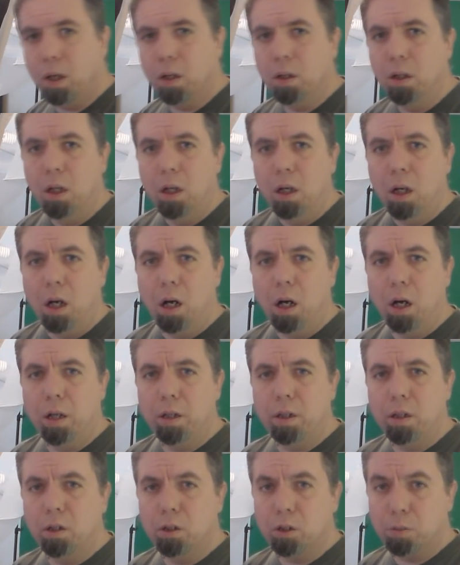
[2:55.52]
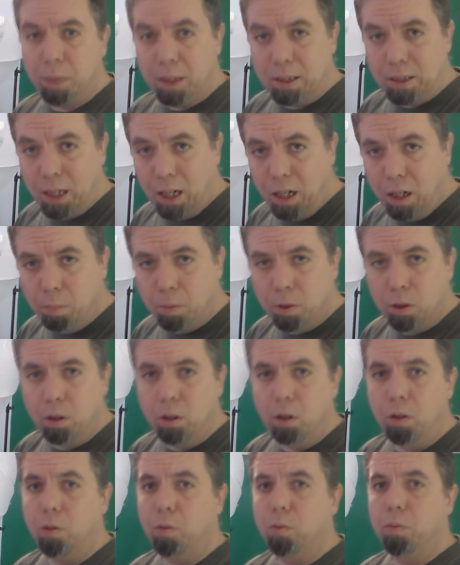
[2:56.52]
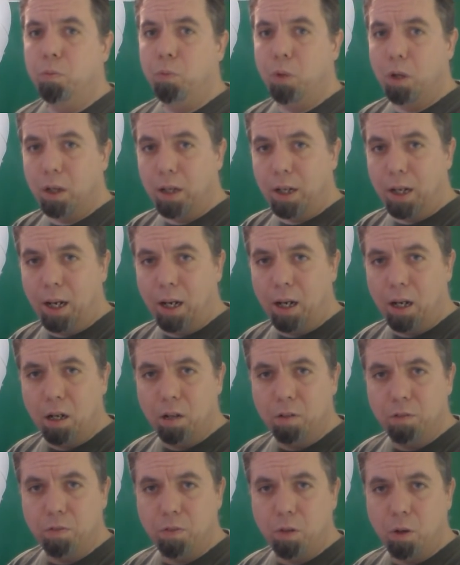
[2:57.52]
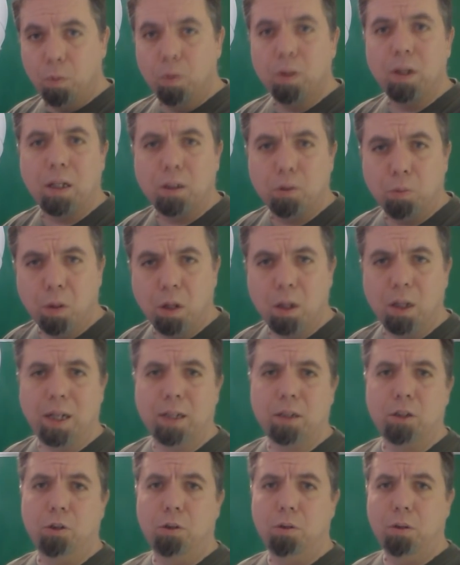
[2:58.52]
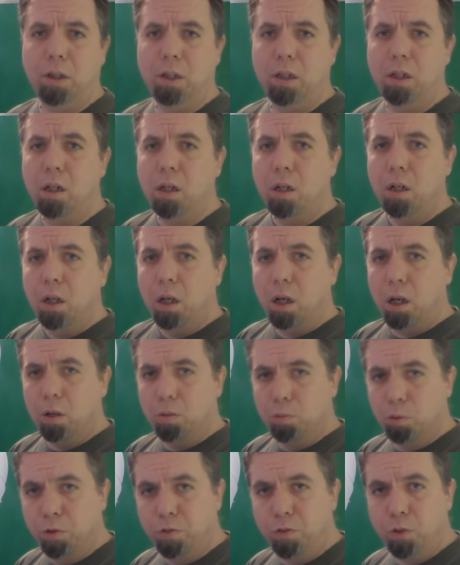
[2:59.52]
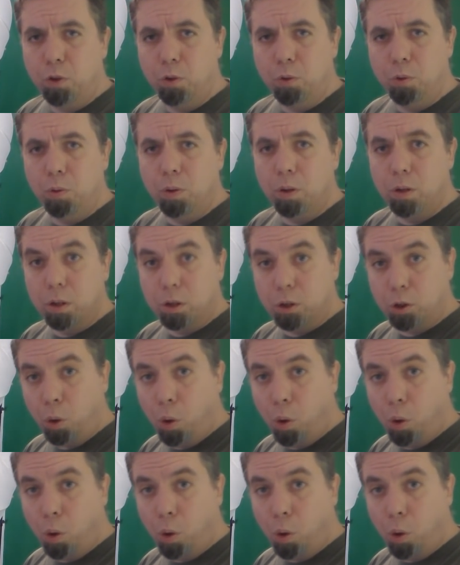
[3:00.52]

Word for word: well, there's my table where I have, that's where I'll actually review the